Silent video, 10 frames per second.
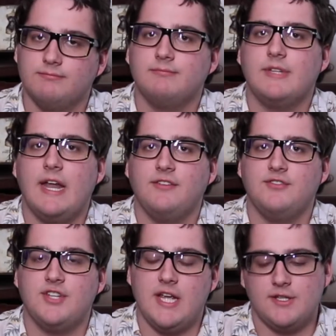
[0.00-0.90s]
That
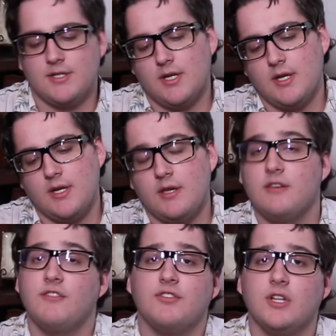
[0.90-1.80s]
hasn't changed.
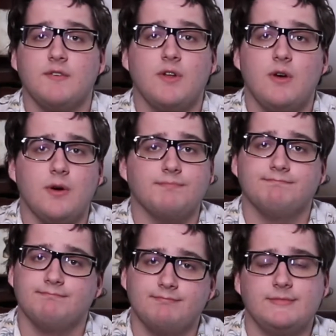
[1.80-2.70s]
You still live at home.
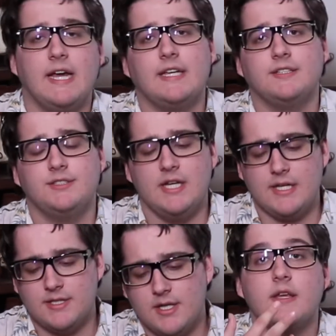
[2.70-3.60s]
That hasn't
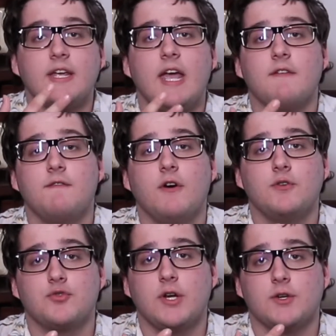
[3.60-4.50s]
changed. You can't
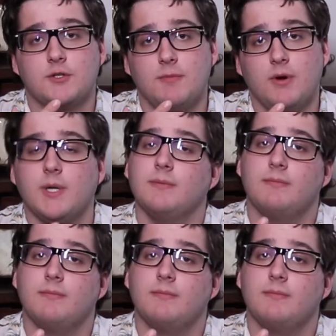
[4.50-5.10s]
vote, drink, or smoke.